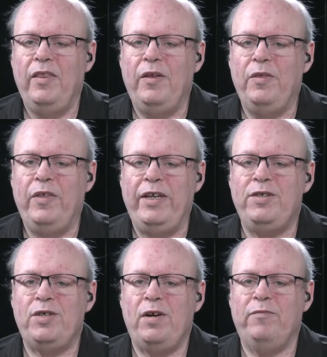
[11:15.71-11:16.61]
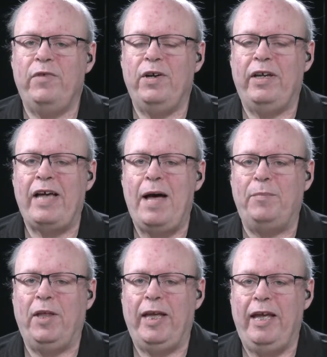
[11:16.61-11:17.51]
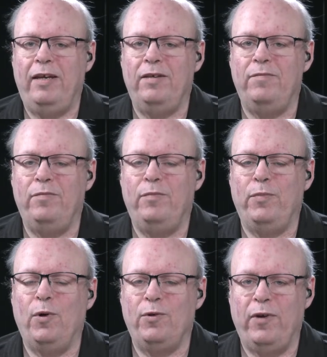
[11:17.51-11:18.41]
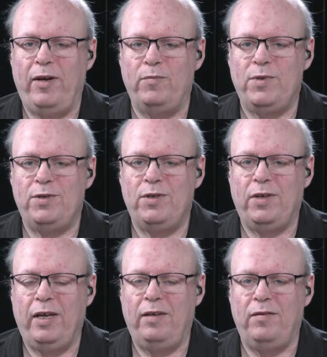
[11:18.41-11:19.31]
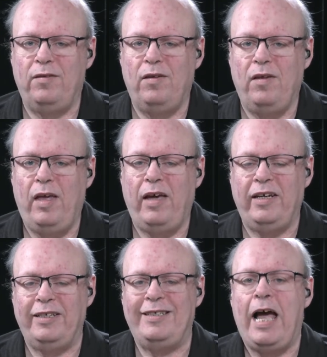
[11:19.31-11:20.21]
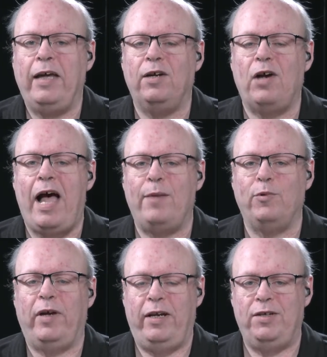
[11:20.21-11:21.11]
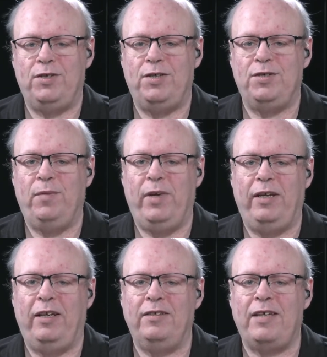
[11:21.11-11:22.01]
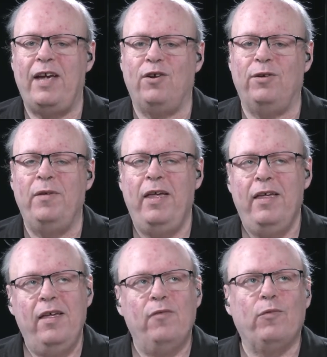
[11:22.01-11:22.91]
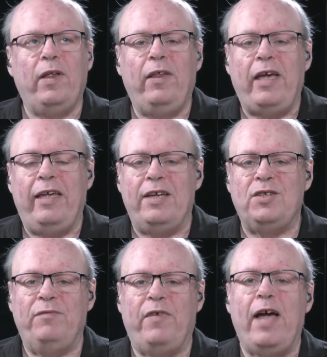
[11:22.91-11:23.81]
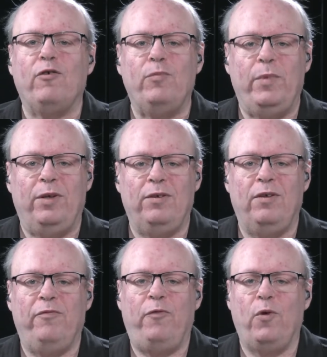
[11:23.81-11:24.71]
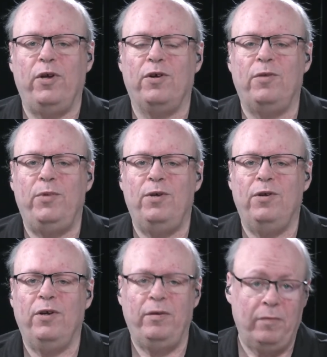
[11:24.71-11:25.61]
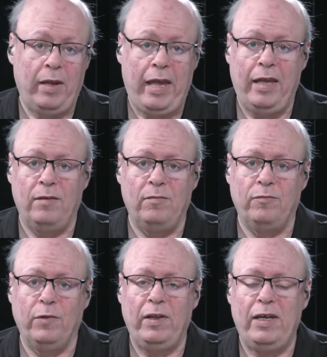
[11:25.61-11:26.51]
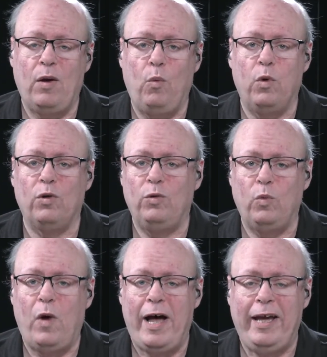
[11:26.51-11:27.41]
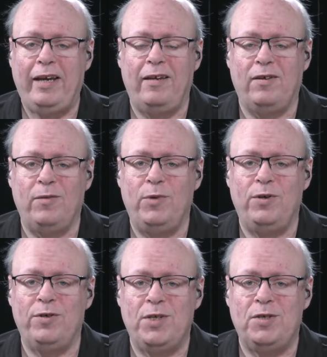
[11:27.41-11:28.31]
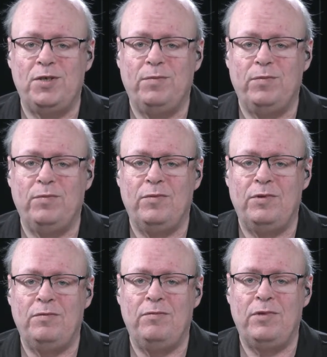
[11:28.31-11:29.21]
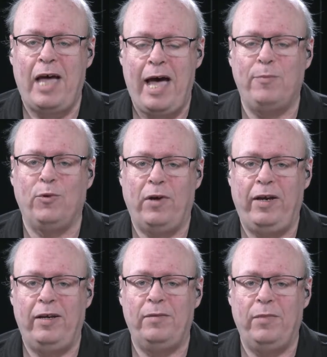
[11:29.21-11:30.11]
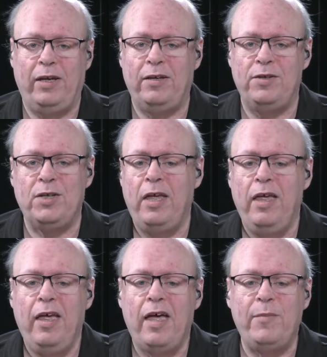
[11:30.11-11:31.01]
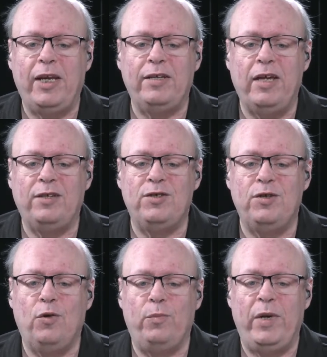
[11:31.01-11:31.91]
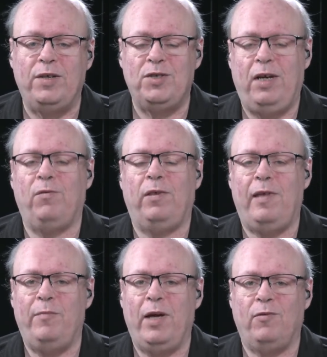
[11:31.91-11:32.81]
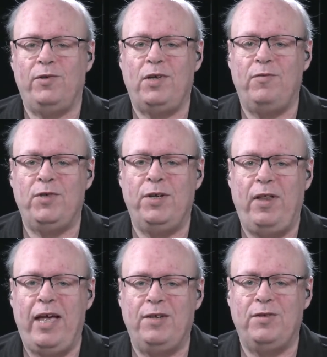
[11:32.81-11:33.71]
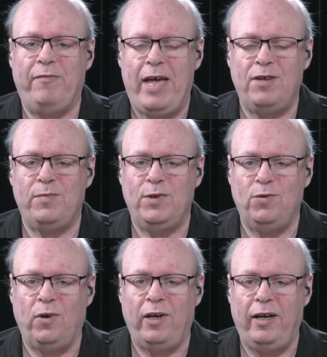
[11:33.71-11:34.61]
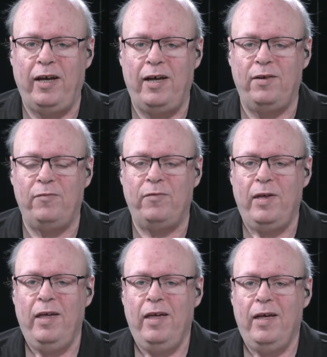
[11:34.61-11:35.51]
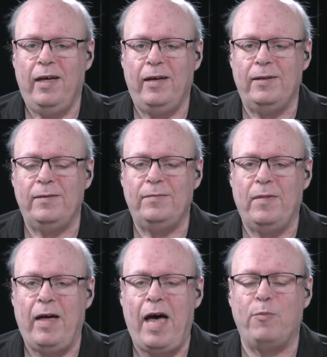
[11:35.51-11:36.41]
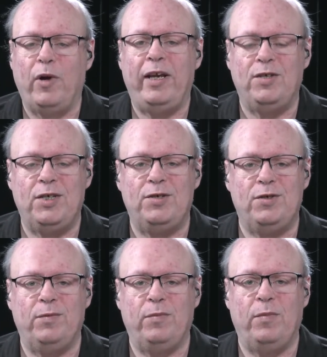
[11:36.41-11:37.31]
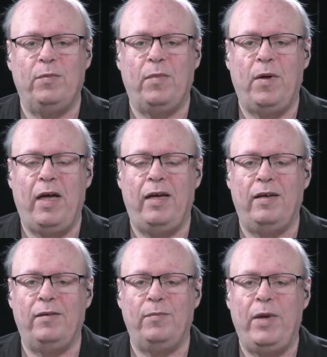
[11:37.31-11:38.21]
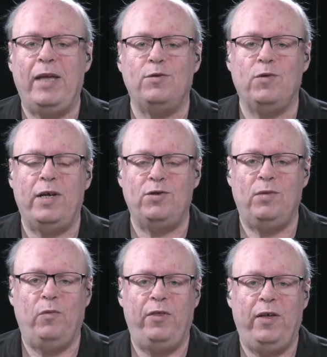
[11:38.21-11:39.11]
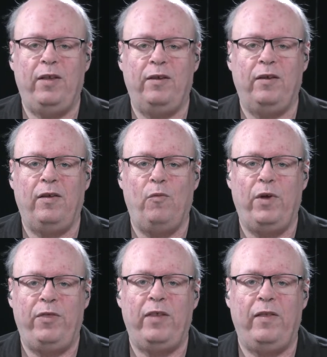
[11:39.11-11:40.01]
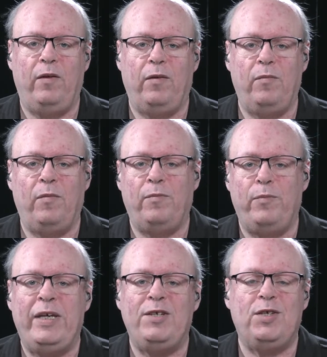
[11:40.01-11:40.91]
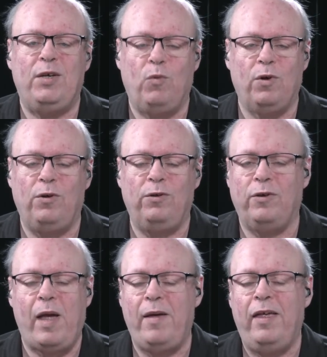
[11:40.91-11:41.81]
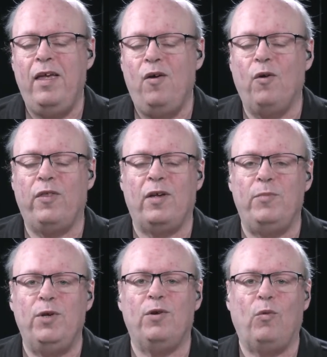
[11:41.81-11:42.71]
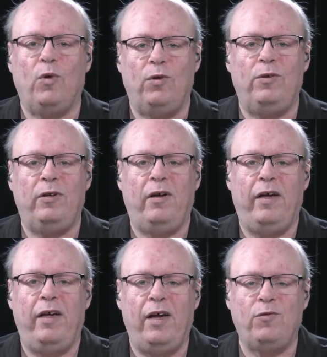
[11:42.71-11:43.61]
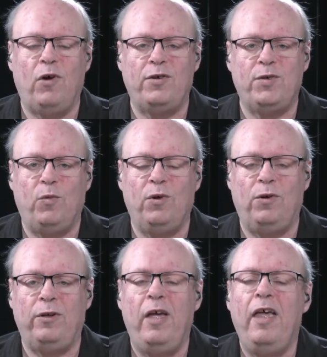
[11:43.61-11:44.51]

These are very complicated programs to get an entire operating system and an entire, really, I guess, environment for your computer and really a worldwide computer system to operate in, because, I mean, it's no big secret that Microsoft still has the vast majority of operating system penetration within the PC world or the computer world across the world.